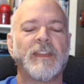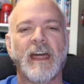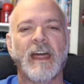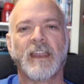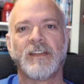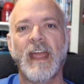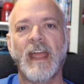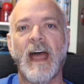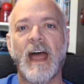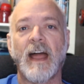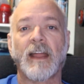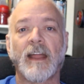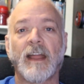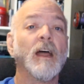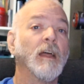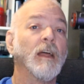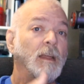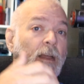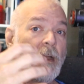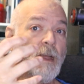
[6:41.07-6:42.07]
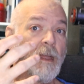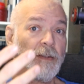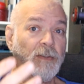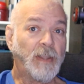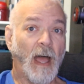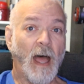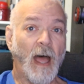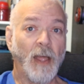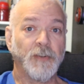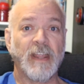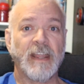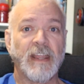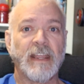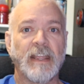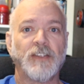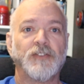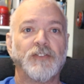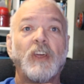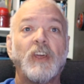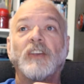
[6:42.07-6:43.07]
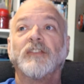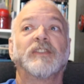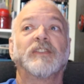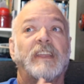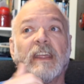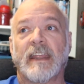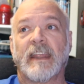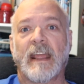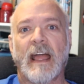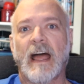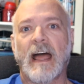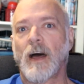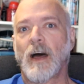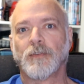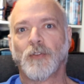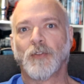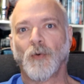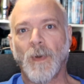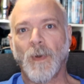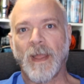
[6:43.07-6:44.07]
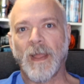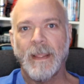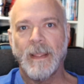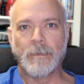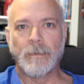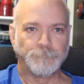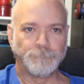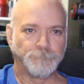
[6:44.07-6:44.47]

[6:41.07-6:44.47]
that attack. Dodging is just getting out of the way.